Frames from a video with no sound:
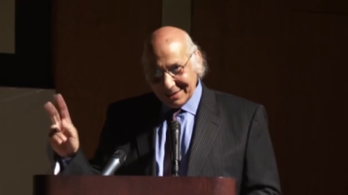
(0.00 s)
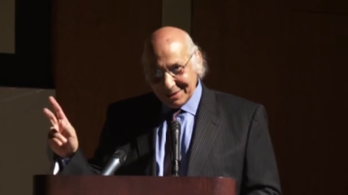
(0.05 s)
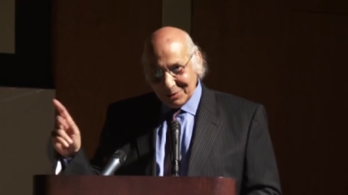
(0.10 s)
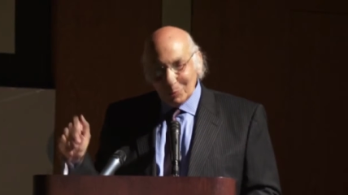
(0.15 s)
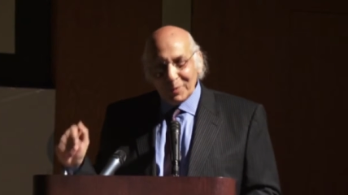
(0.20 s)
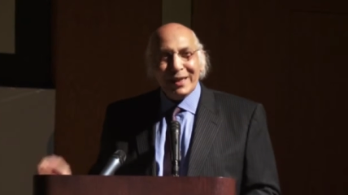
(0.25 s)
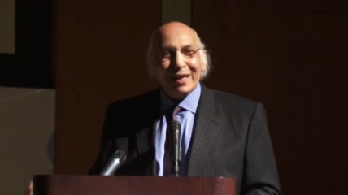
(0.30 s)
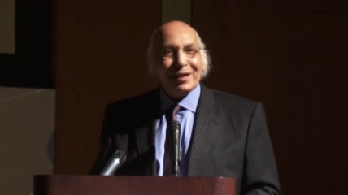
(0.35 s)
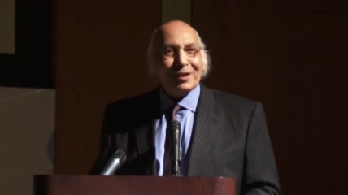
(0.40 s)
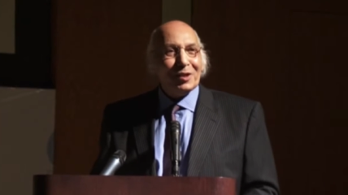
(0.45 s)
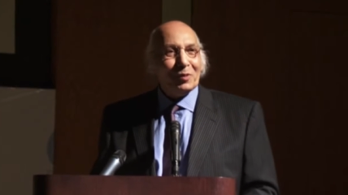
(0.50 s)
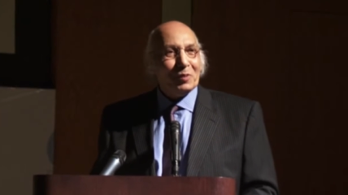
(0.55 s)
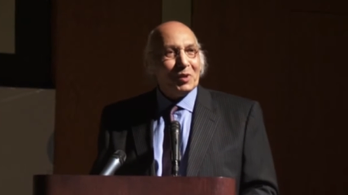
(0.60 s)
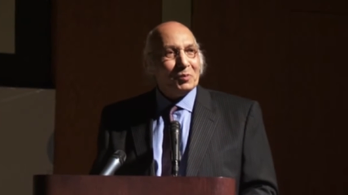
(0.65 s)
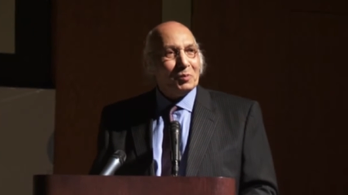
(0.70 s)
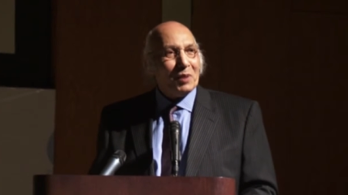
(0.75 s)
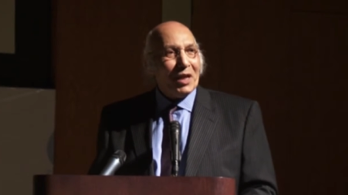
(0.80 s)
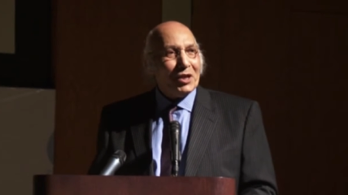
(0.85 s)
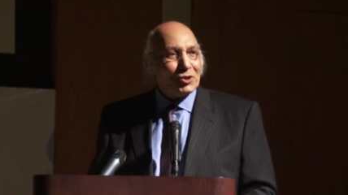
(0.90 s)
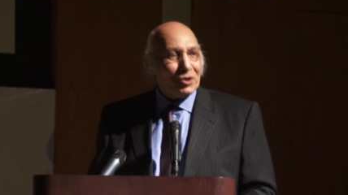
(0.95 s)
to be a little
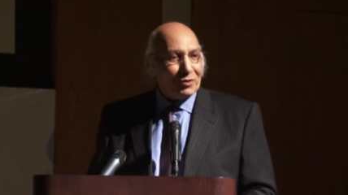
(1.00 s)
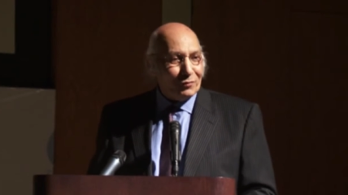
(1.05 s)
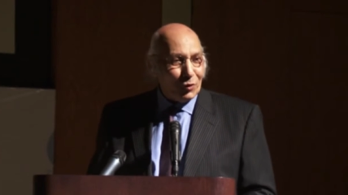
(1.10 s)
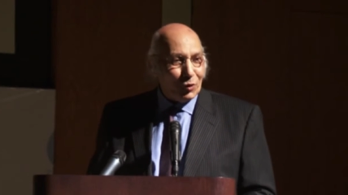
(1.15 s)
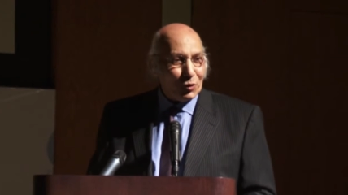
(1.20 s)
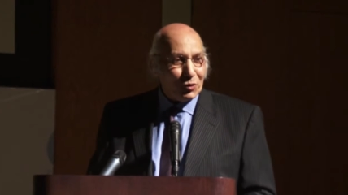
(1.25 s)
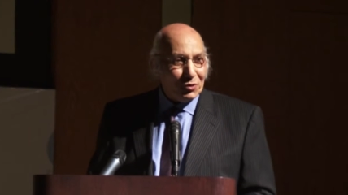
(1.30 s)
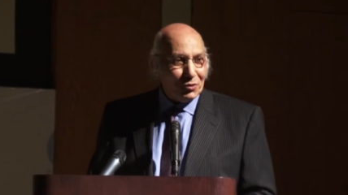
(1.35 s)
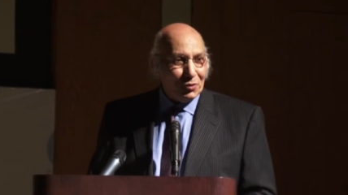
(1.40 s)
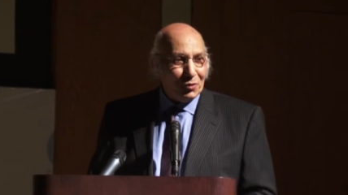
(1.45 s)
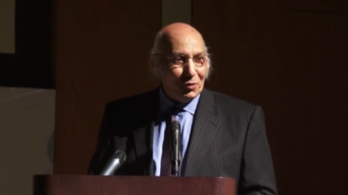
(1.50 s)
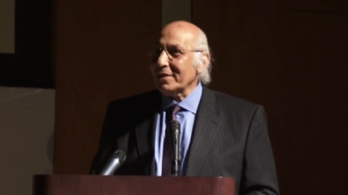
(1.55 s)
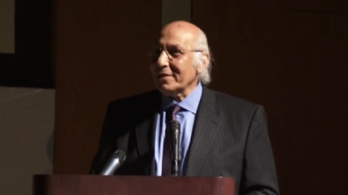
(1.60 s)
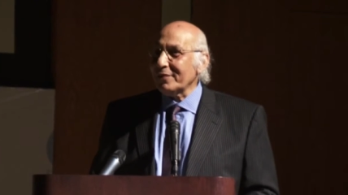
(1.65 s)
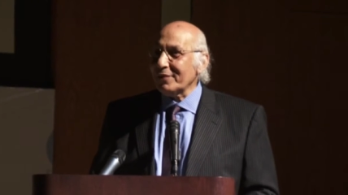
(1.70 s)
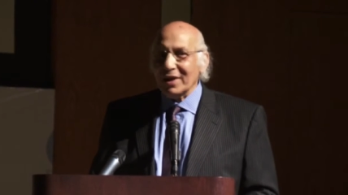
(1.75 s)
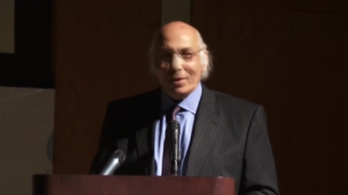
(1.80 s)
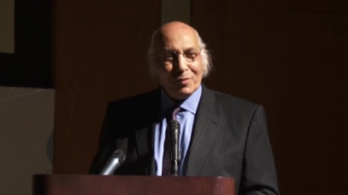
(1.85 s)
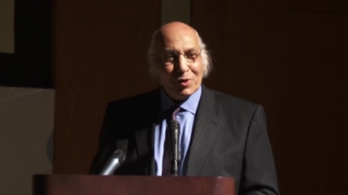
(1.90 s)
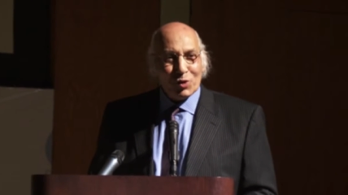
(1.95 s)
bit patient for two. The
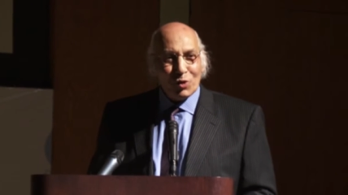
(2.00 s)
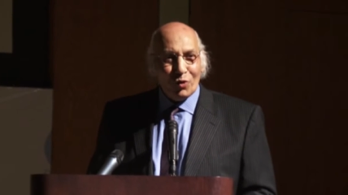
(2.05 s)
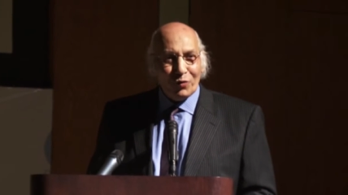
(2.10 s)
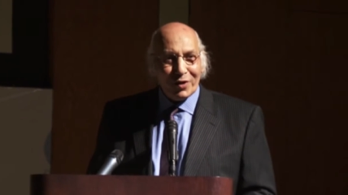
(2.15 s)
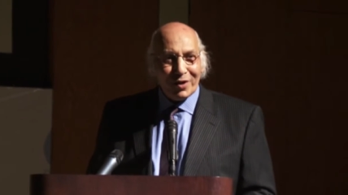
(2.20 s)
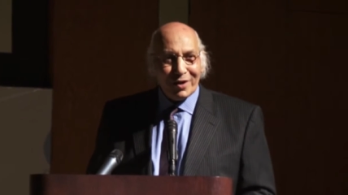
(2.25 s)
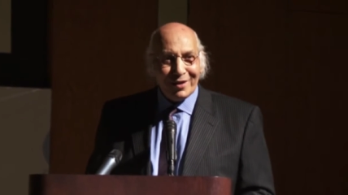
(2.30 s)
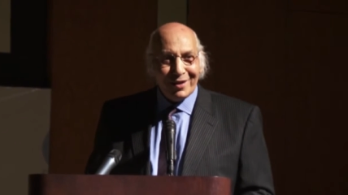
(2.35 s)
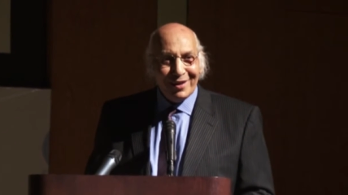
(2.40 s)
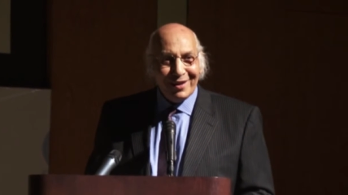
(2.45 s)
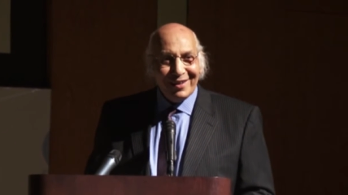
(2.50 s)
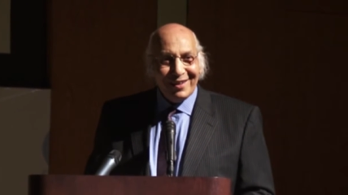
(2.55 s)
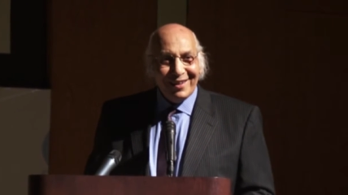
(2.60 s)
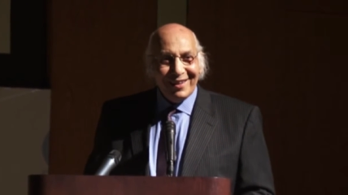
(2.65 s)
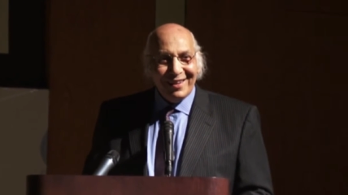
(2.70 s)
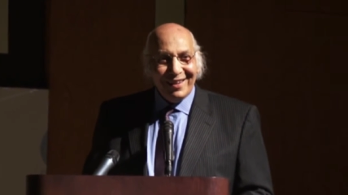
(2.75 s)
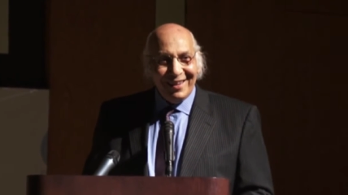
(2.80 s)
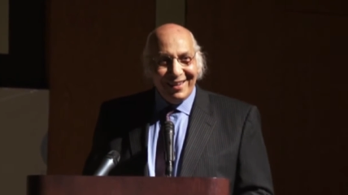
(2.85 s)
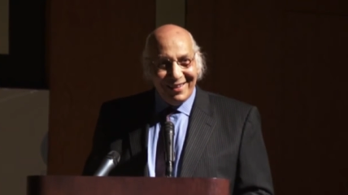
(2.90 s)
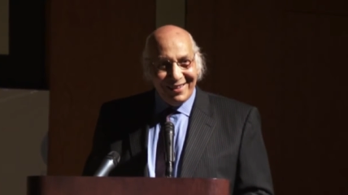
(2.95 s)
film is over,
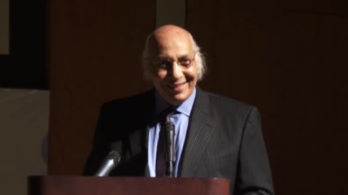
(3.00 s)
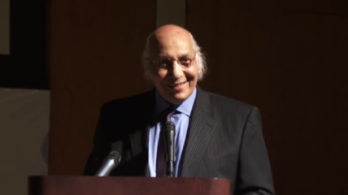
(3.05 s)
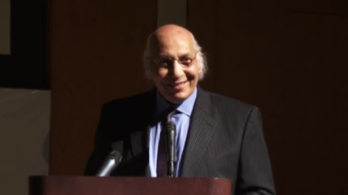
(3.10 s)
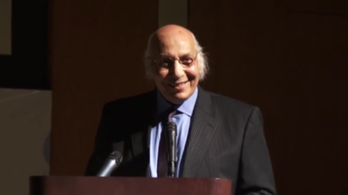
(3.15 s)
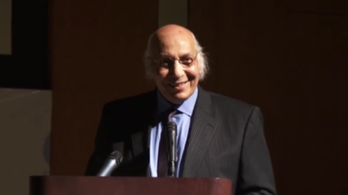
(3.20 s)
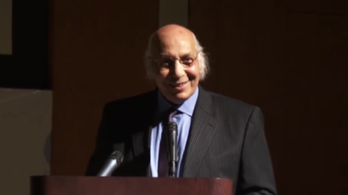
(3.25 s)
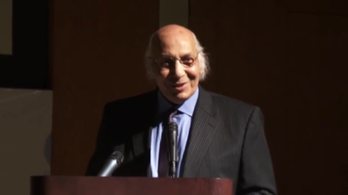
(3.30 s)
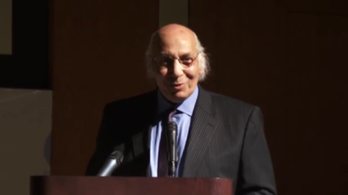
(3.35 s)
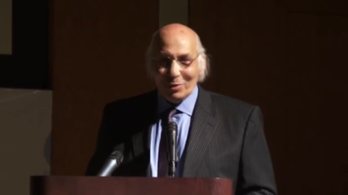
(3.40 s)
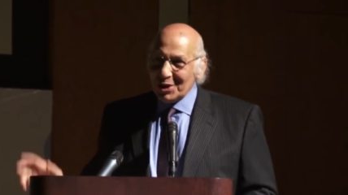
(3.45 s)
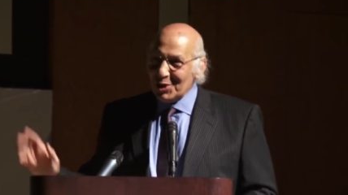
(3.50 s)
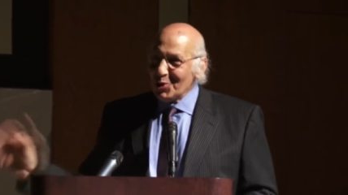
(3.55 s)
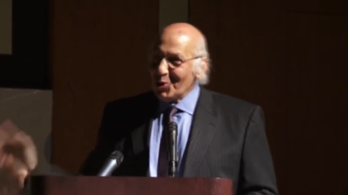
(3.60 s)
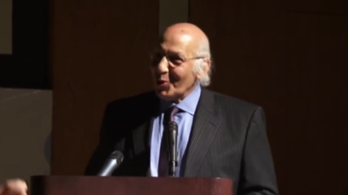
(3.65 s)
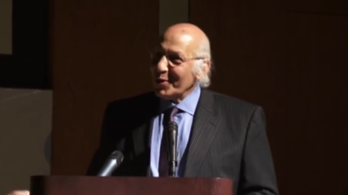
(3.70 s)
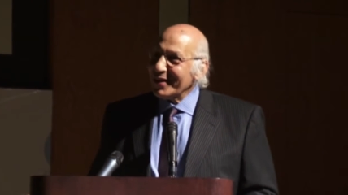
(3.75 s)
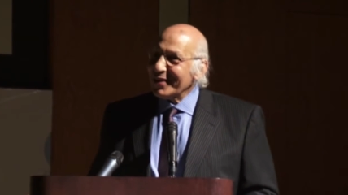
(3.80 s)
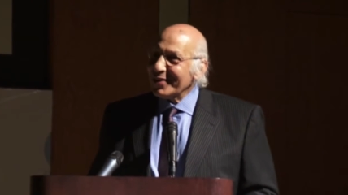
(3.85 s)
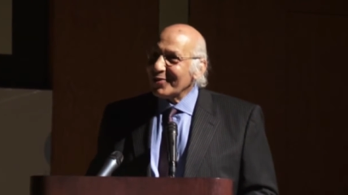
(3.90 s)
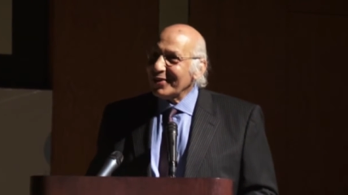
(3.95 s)
and uh, to
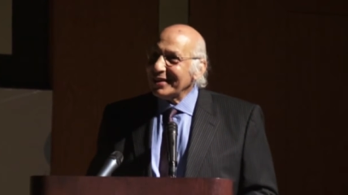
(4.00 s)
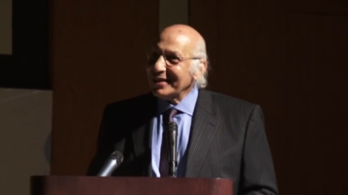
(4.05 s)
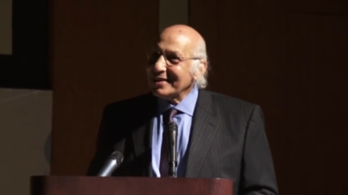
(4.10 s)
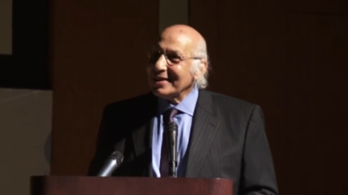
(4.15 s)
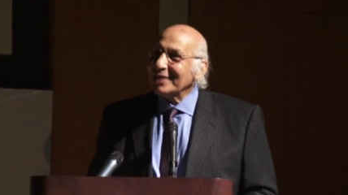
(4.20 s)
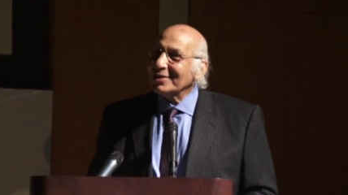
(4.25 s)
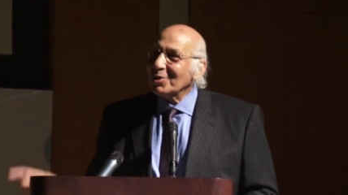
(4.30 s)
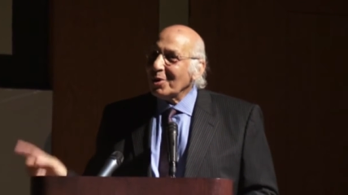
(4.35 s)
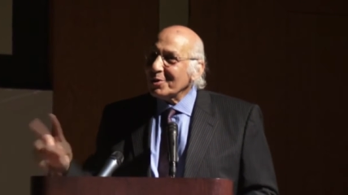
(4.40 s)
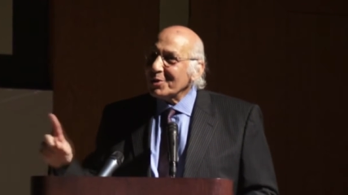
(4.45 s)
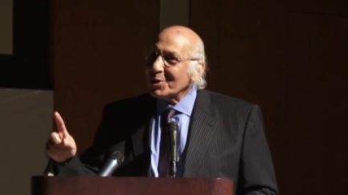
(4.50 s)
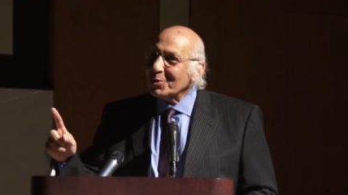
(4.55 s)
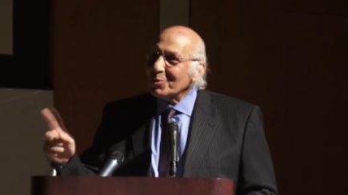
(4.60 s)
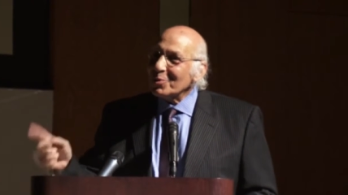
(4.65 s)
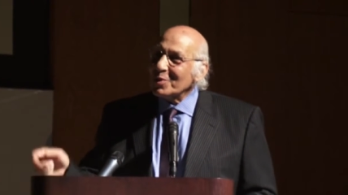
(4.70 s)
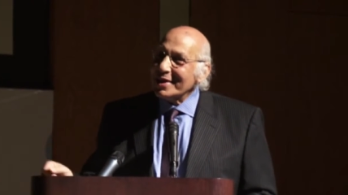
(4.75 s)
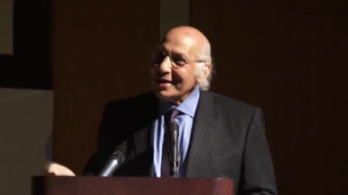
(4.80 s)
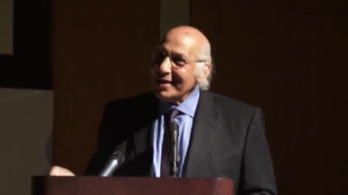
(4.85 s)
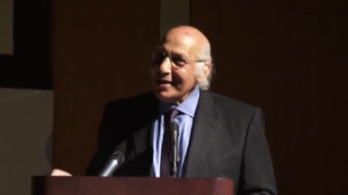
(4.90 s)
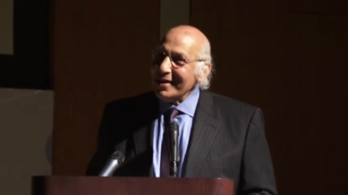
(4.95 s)
enjoy the credits and also
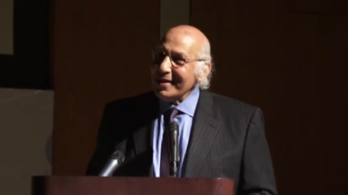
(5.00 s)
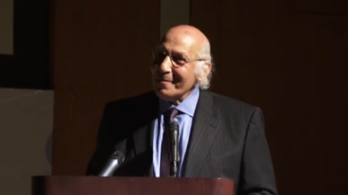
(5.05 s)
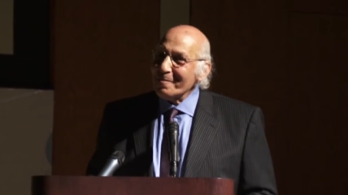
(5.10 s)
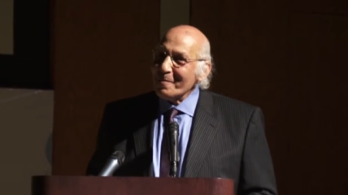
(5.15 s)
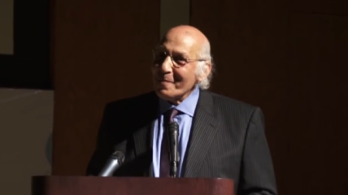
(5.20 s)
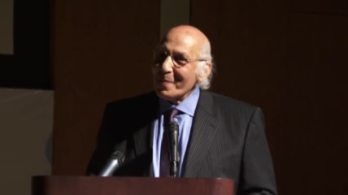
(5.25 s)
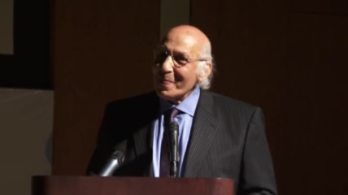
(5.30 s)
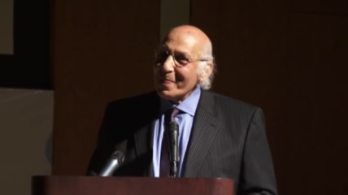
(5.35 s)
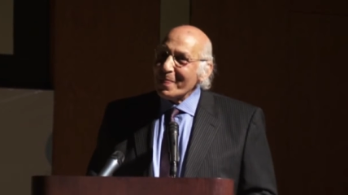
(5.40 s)
to see